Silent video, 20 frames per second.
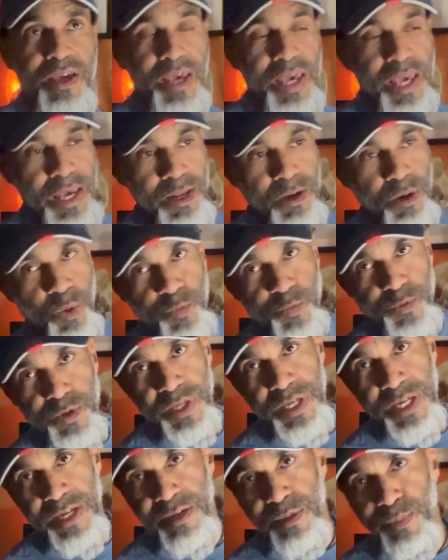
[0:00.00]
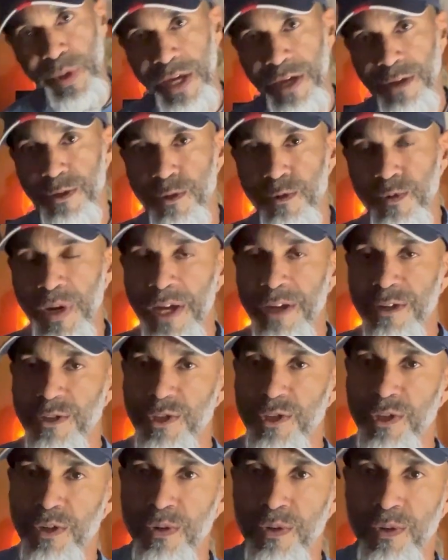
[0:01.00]
and hopefully get to make it to the range
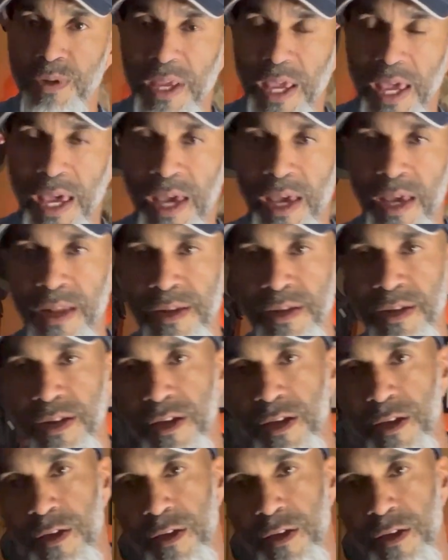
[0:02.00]
soon and